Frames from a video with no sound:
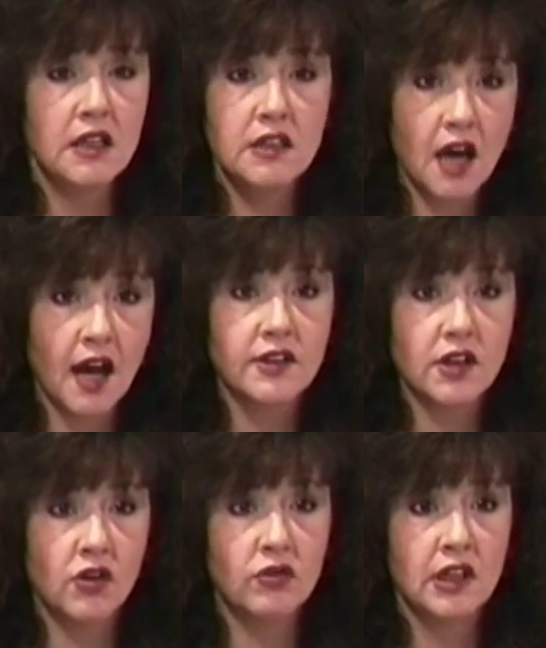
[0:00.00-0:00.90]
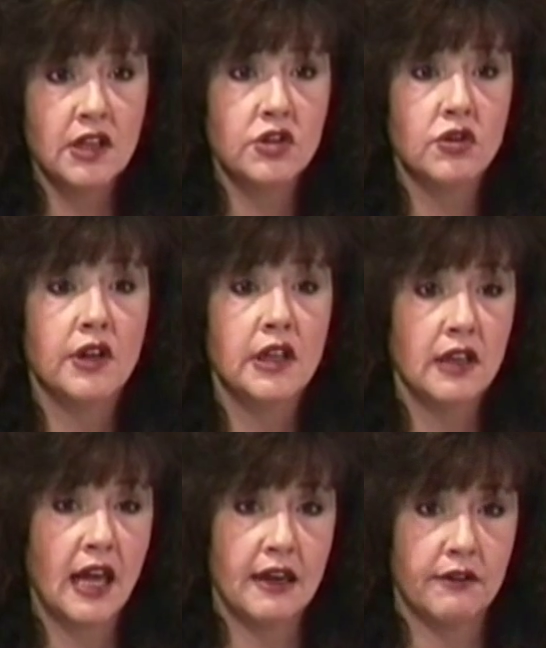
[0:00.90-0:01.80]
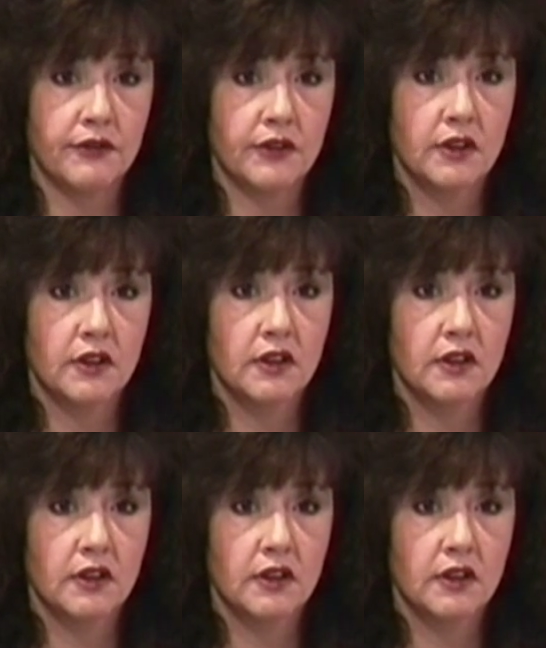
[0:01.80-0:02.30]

Not only during life,